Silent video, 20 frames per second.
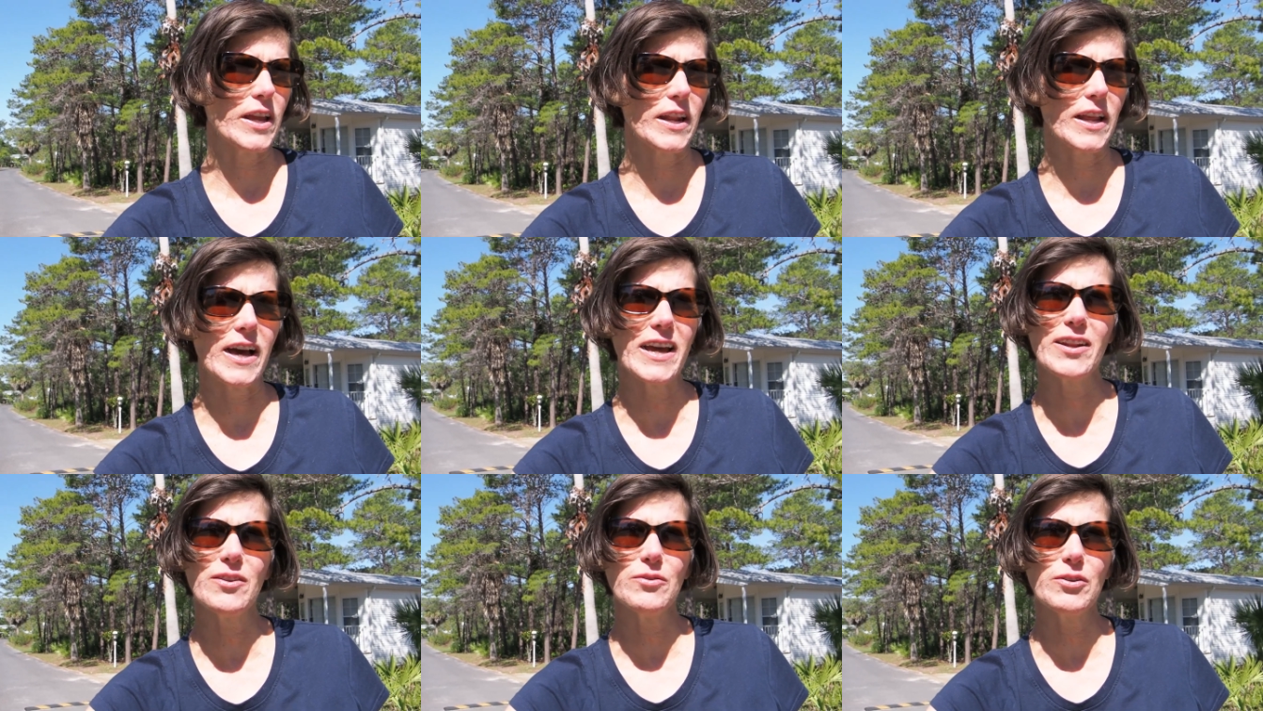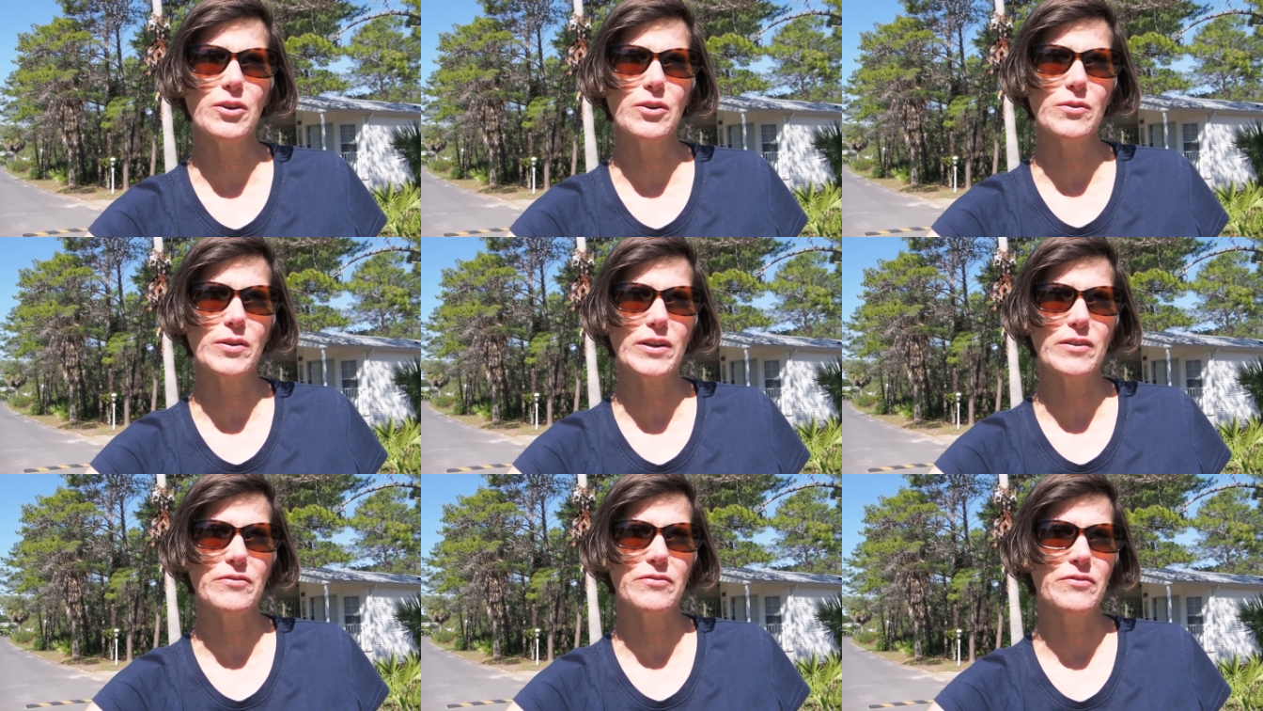And I don't
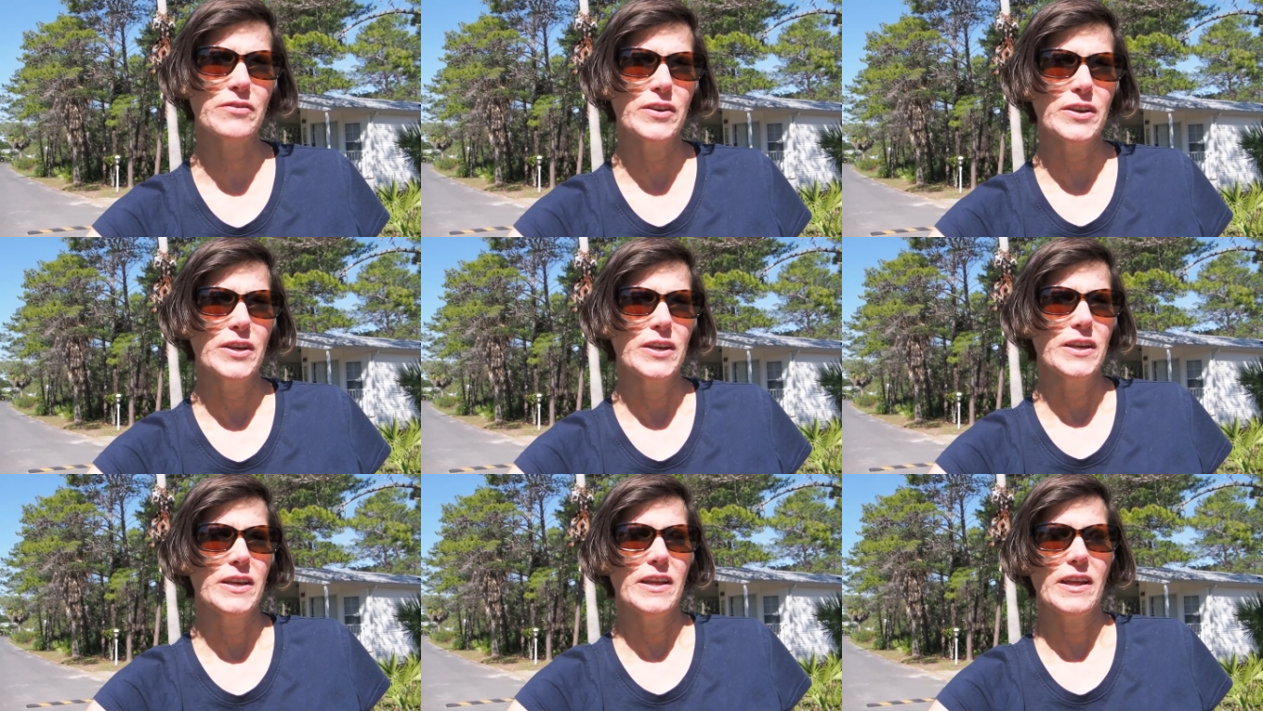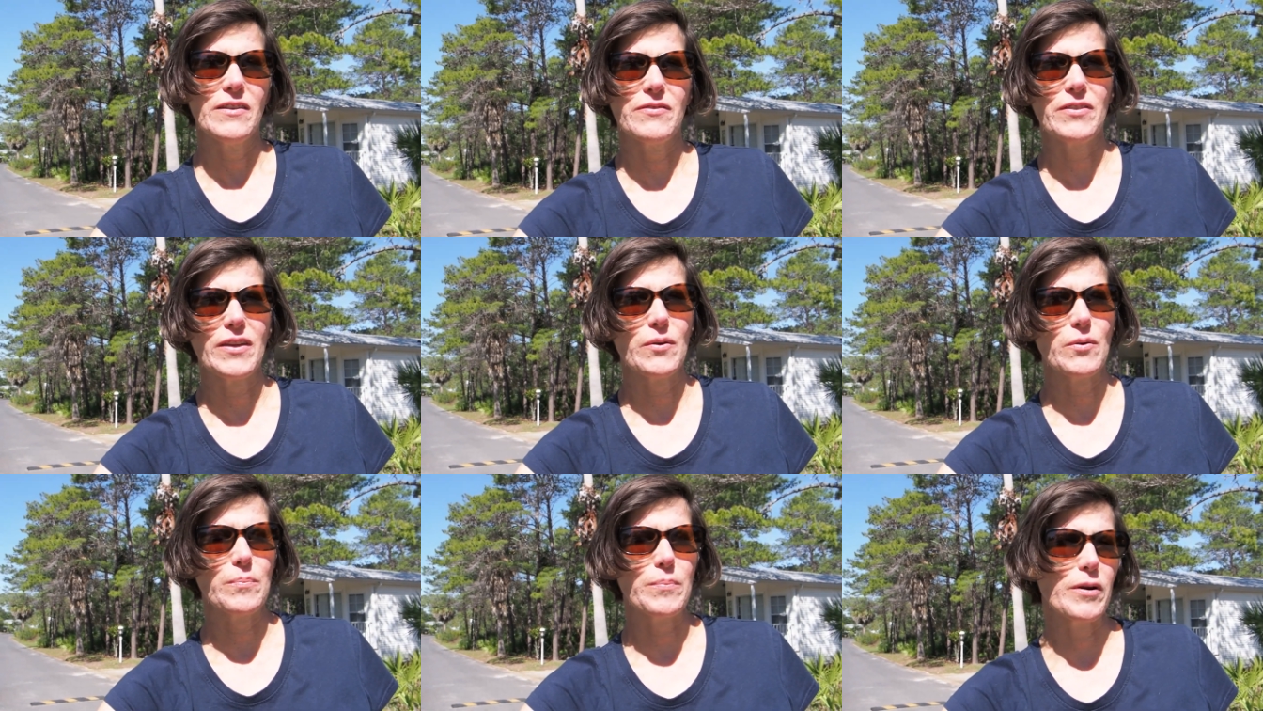know if if
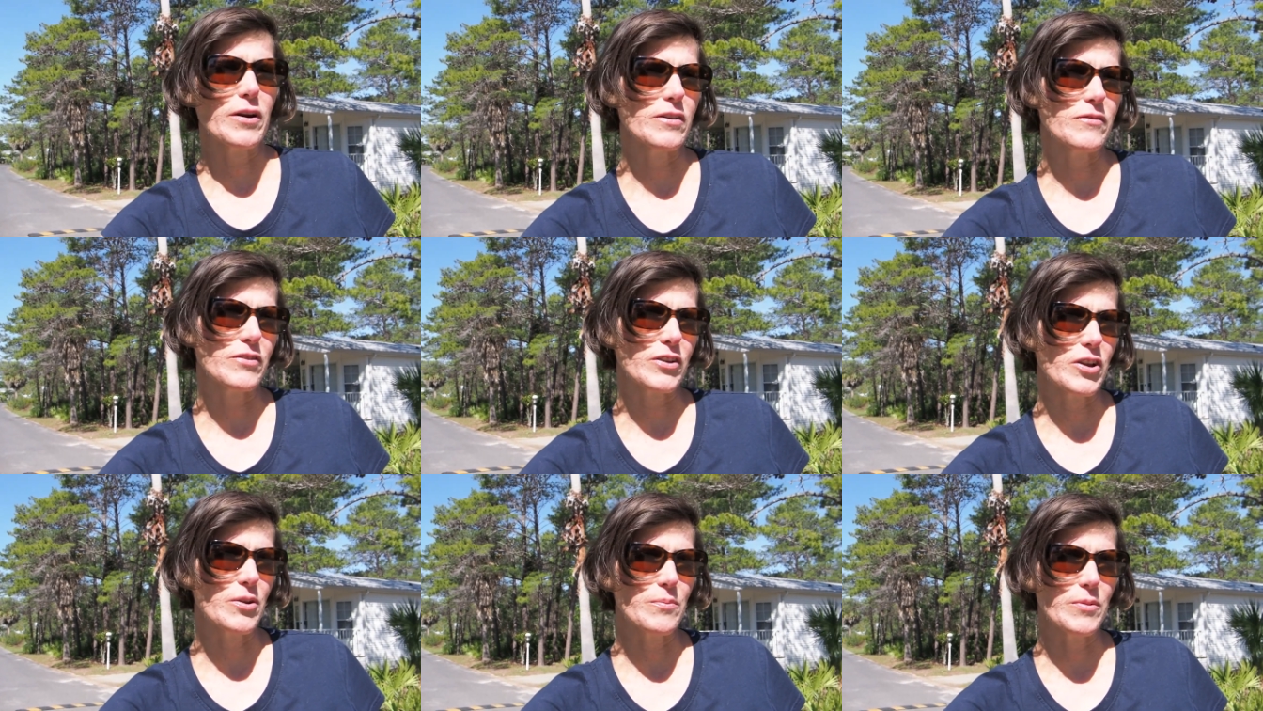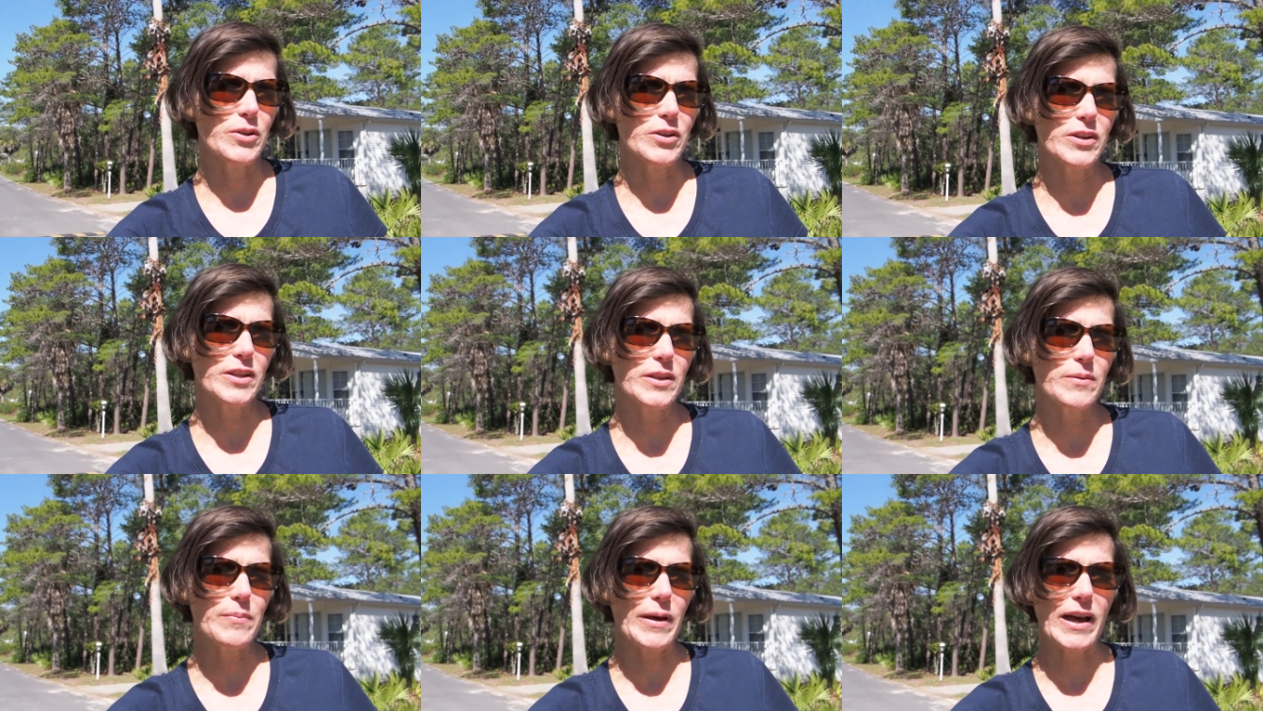they were part of a
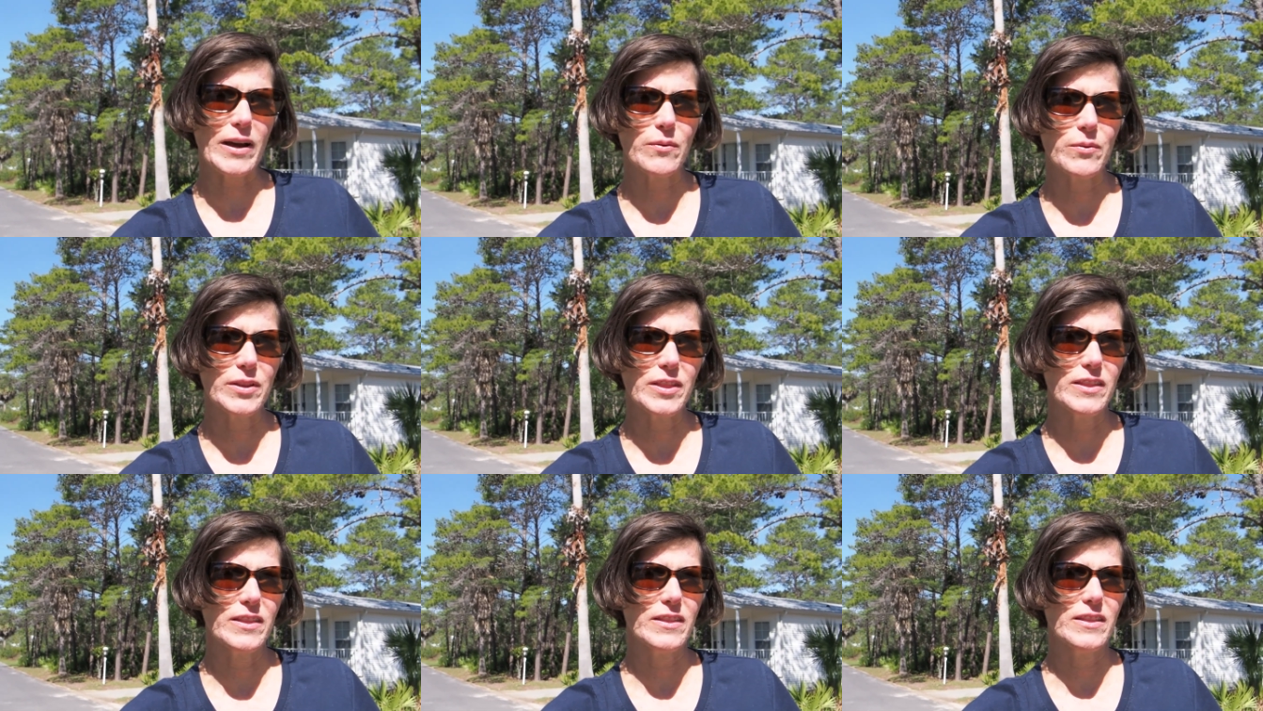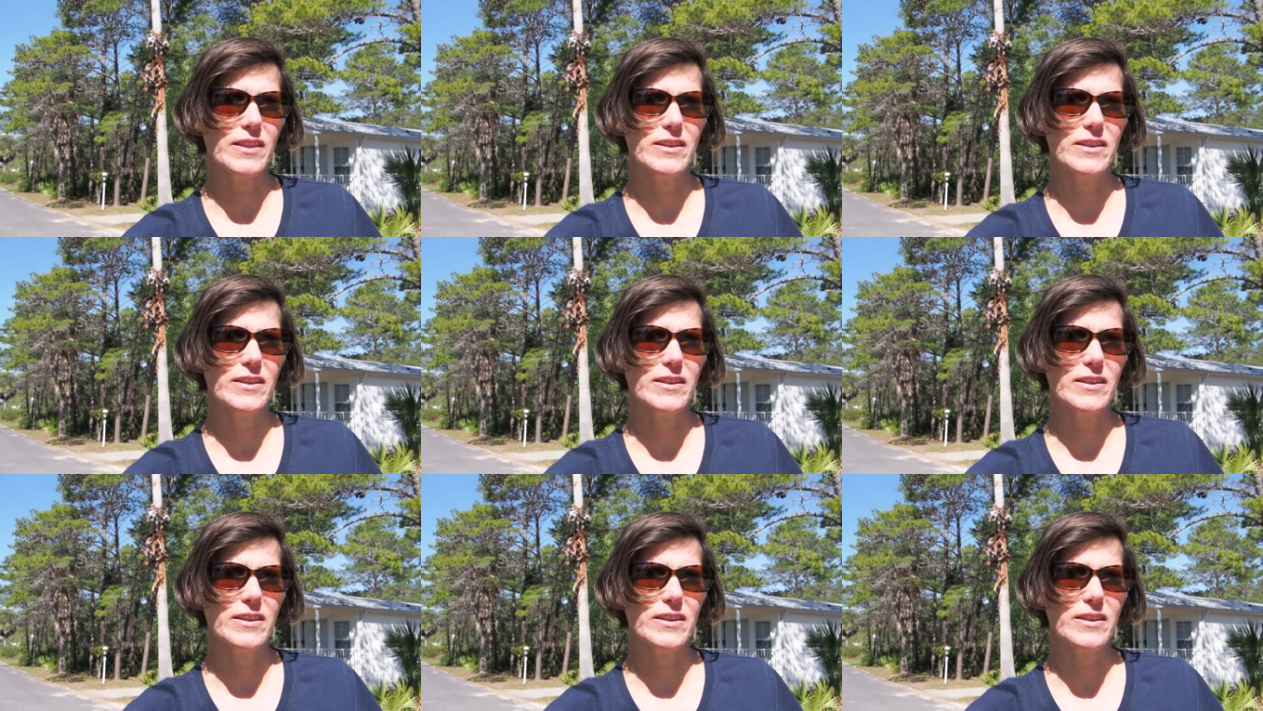community back when